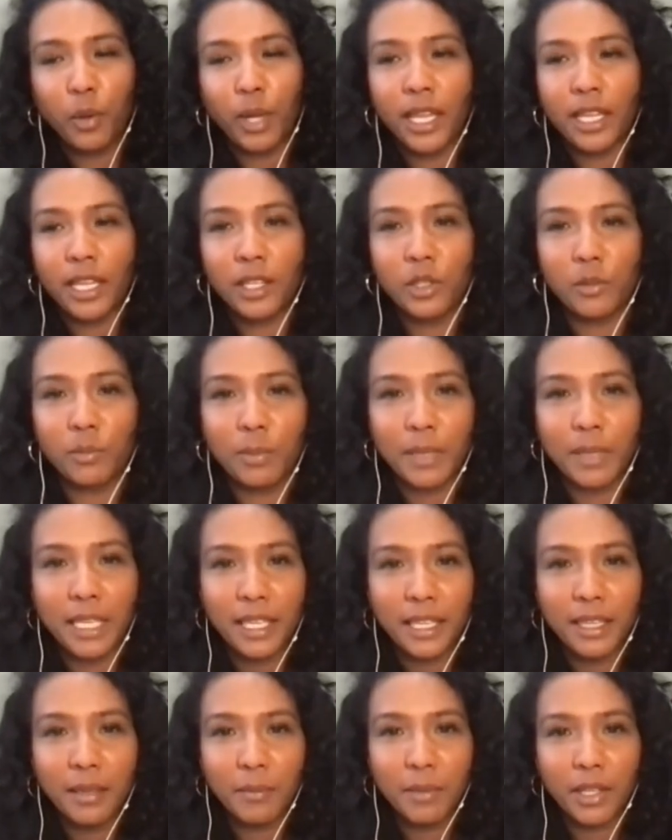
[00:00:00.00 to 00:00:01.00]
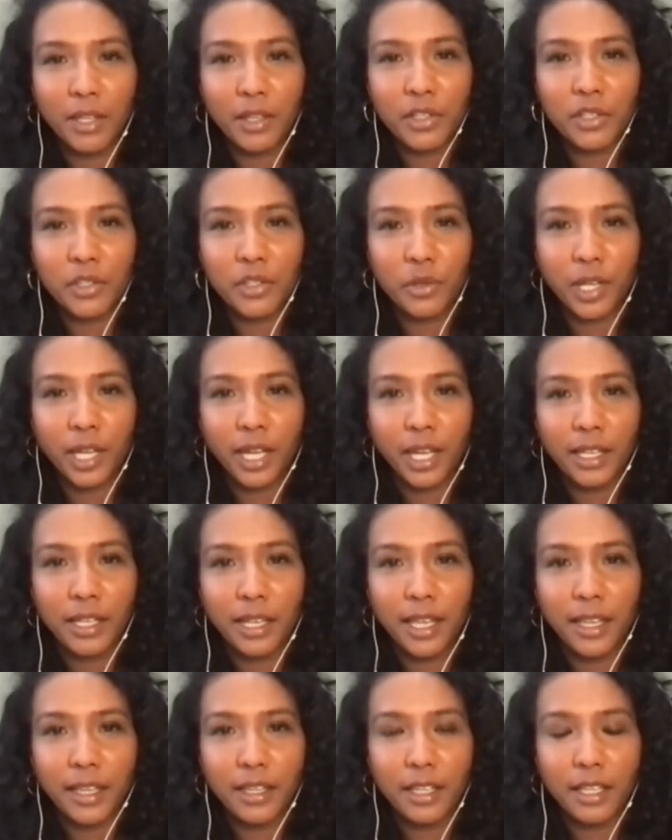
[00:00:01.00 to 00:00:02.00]
way to be because
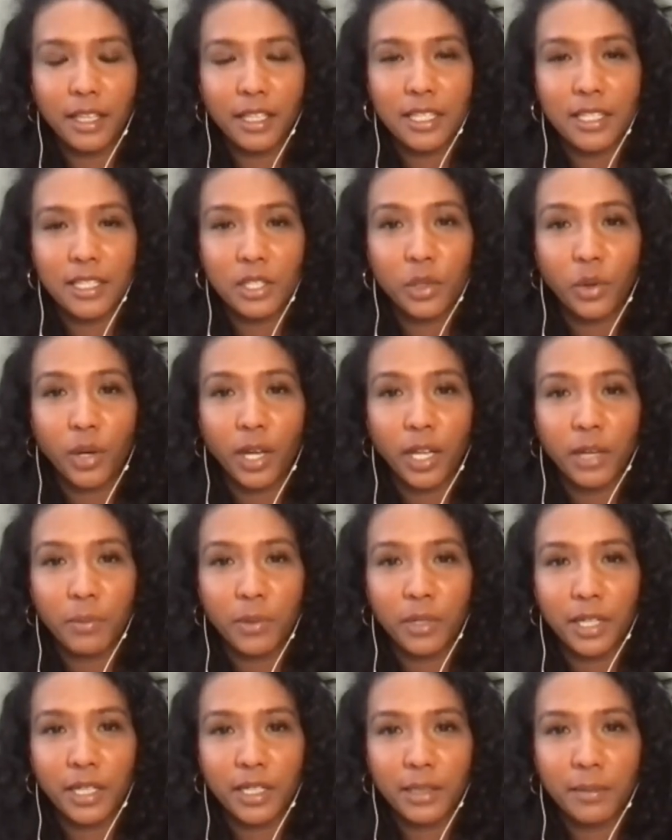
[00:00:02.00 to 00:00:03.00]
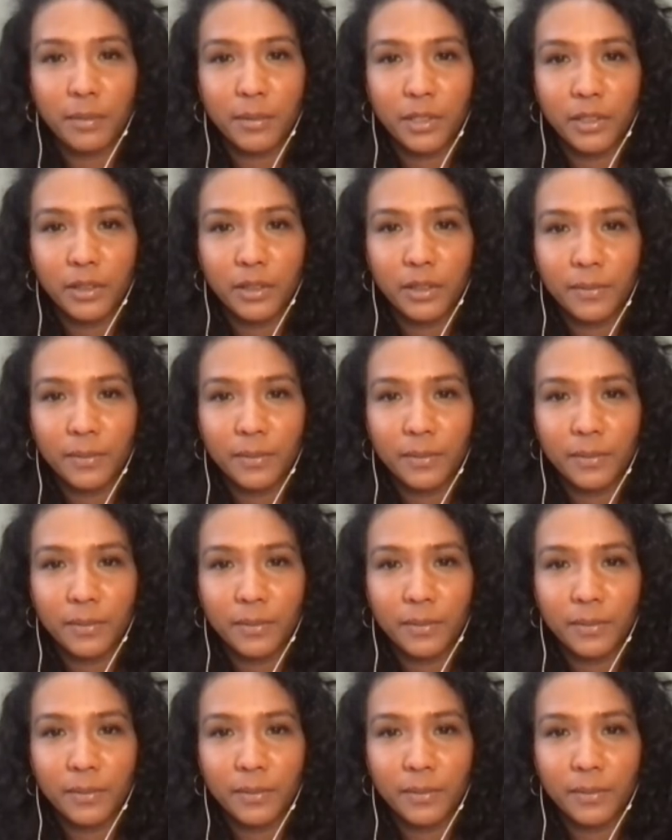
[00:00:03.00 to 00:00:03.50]
it's so unpredictable.